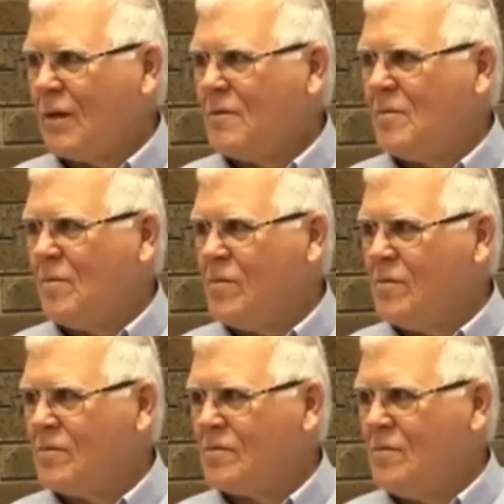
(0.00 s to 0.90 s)
And so it doesn't
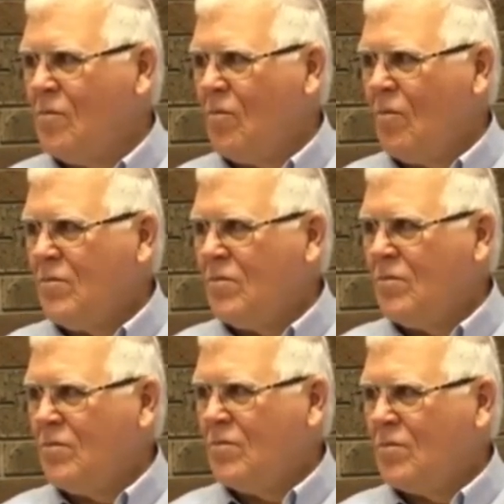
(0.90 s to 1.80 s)
seem to be a
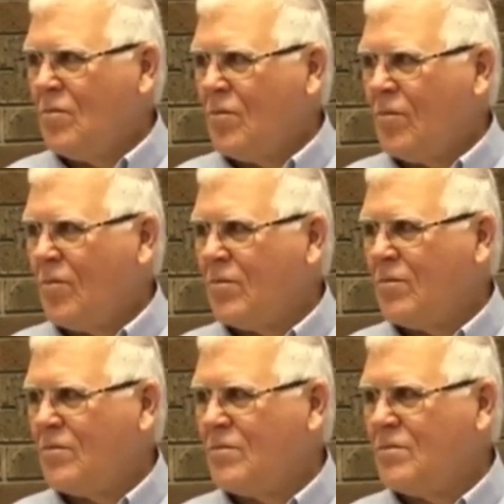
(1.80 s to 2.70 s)
positive term, it seems to
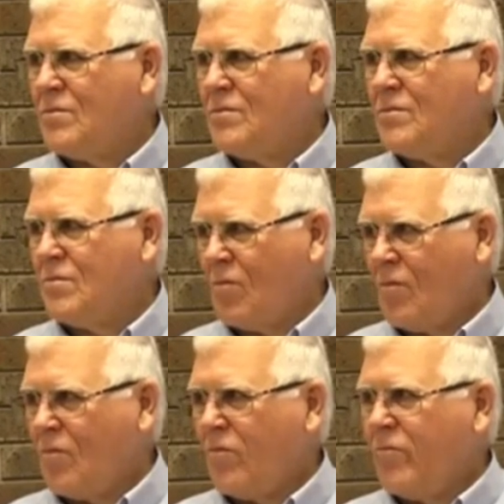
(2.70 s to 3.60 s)
be a negative
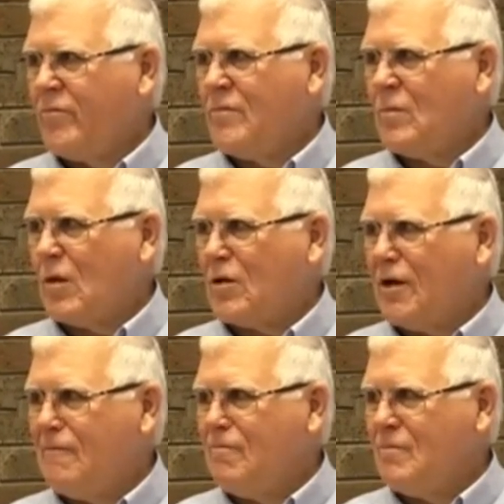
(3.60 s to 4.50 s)
term okay. in,
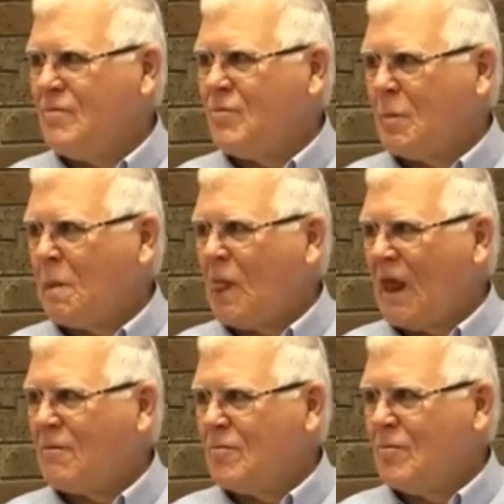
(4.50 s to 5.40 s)
in its usage. And
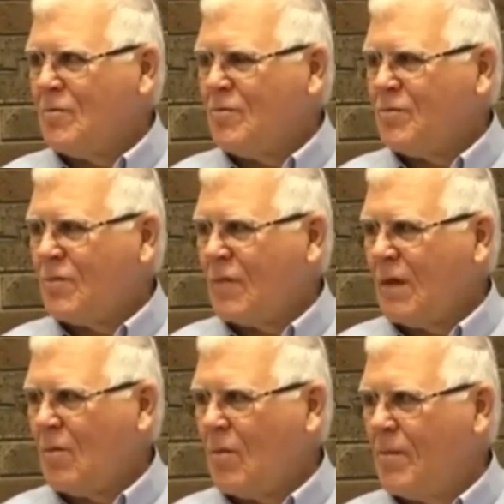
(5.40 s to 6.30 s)
it seems to
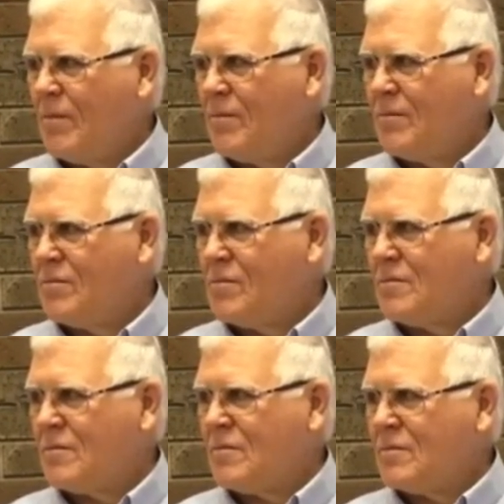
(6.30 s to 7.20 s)
me
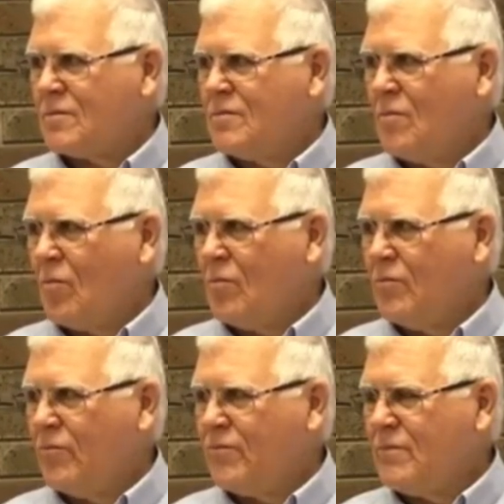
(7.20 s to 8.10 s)
kind of
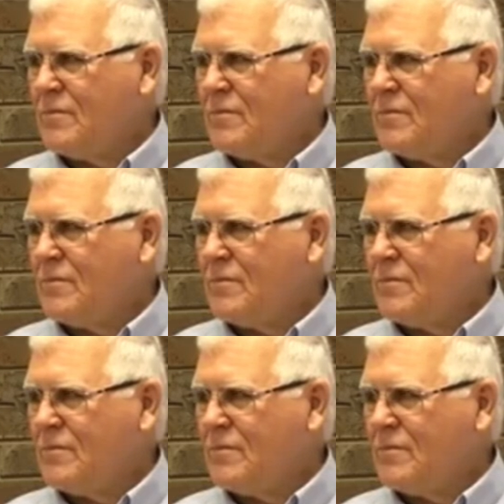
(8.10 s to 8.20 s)
hard